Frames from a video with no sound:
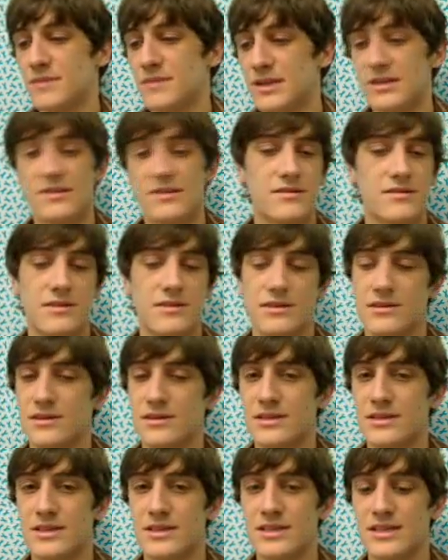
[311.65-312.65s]
That's
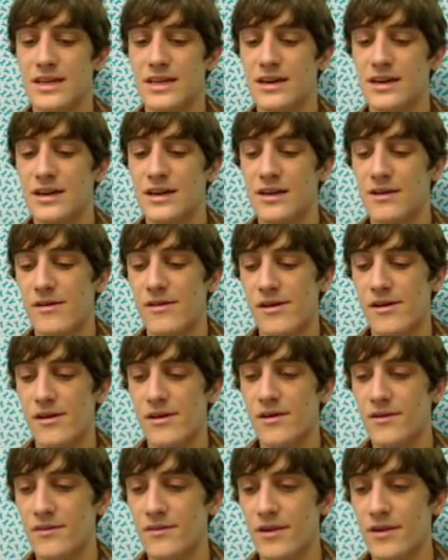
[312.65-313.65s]
just insanity.
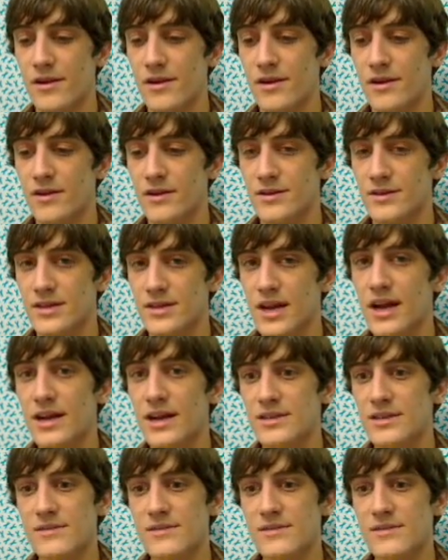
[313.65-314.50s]
So yeah,